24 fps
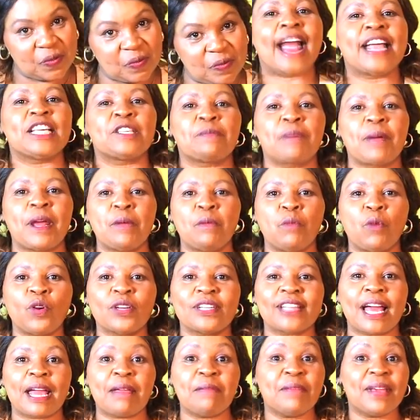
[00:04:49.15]
I spent more
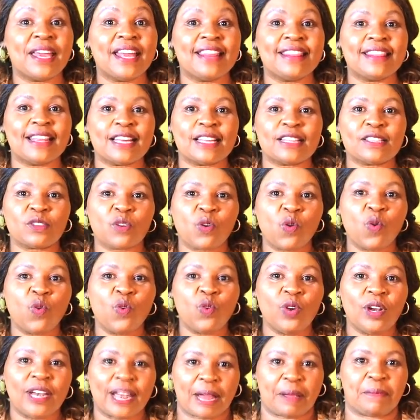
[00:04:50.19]
time in the
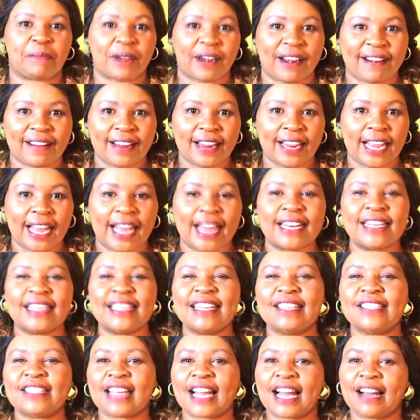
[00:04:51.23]
school library and
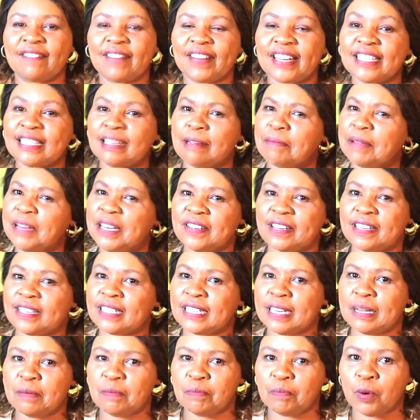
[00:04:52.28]
discovered some
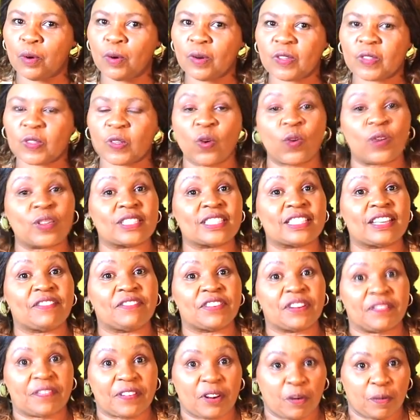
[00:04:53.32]
interesting books on
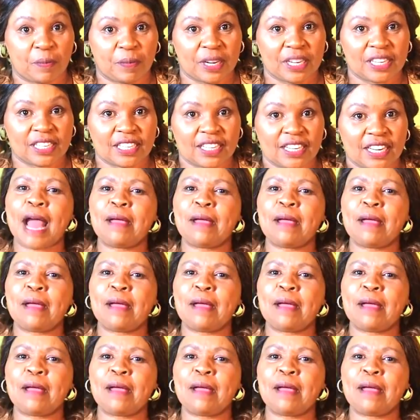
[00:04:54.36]
self-development.